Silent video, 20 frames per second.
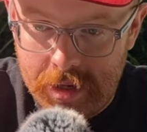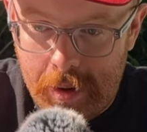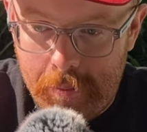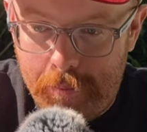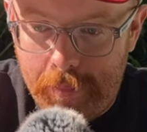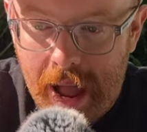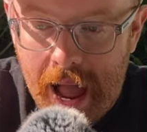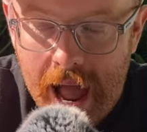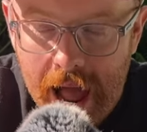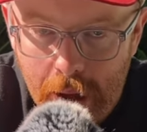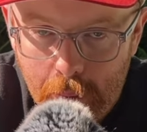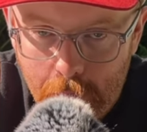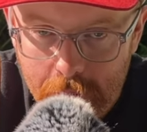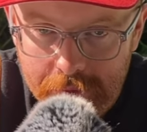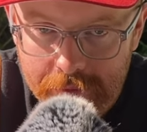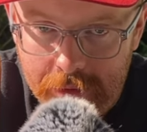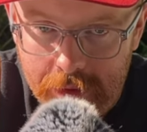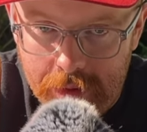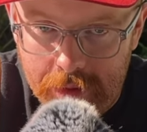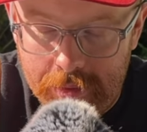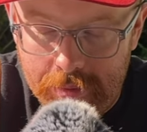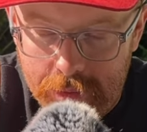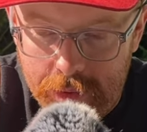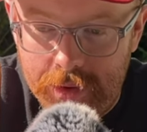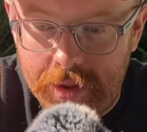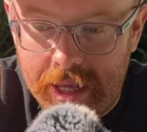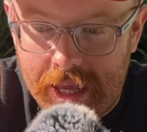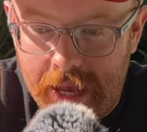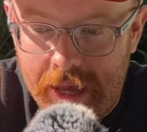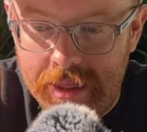and powerful
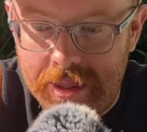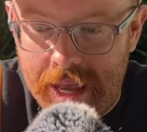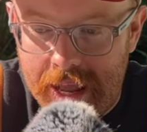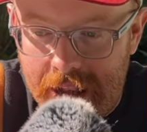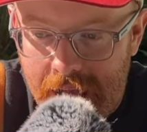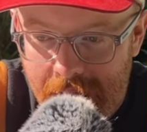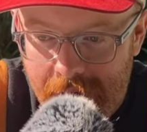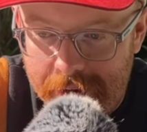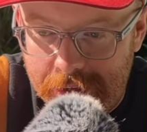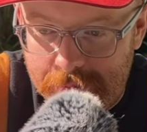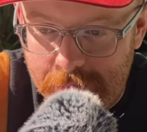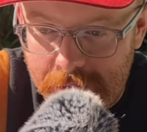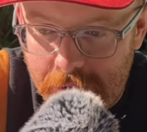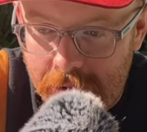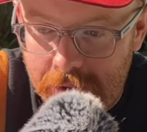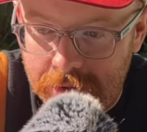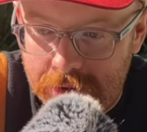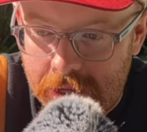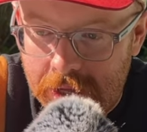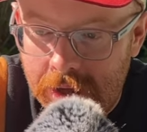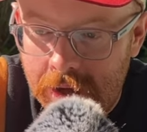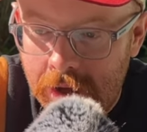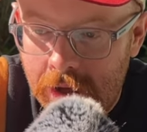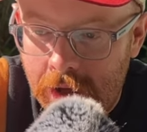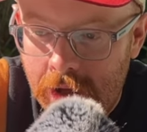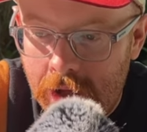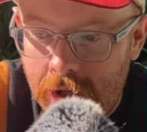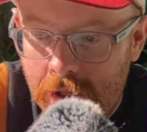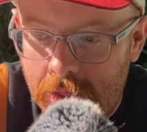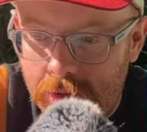music is in Irish mythology.
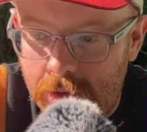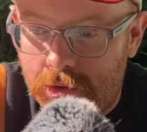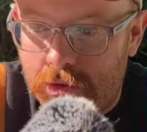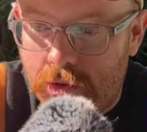There's